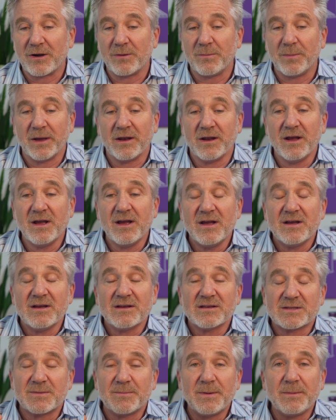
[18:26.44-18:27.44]
but
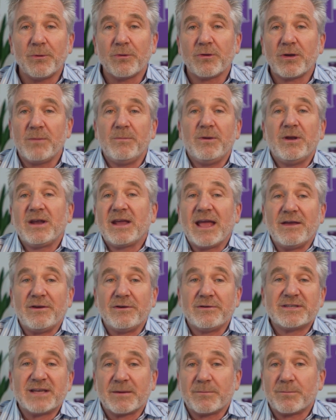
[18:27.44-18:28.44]
some people communicate
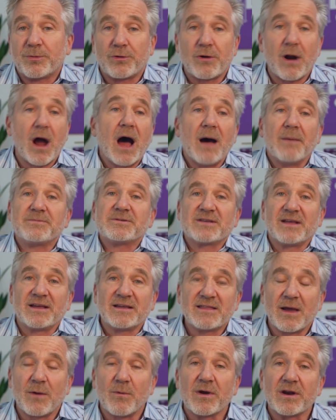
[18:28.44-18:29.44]
using props,
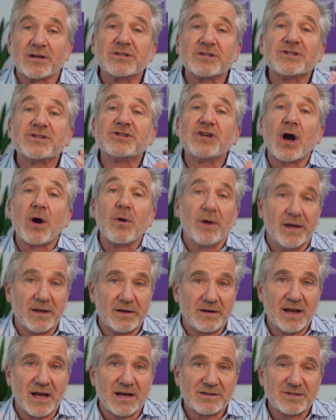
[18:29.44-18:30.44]
like they want to show it,
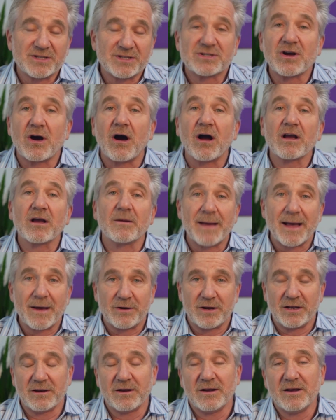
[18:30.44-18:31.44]
not just talk
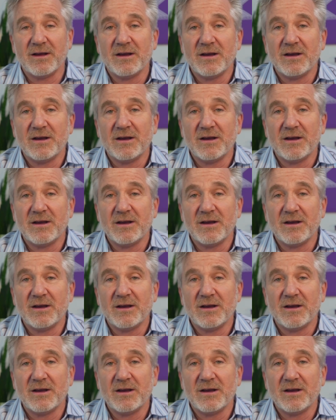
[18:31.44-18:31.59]
about it.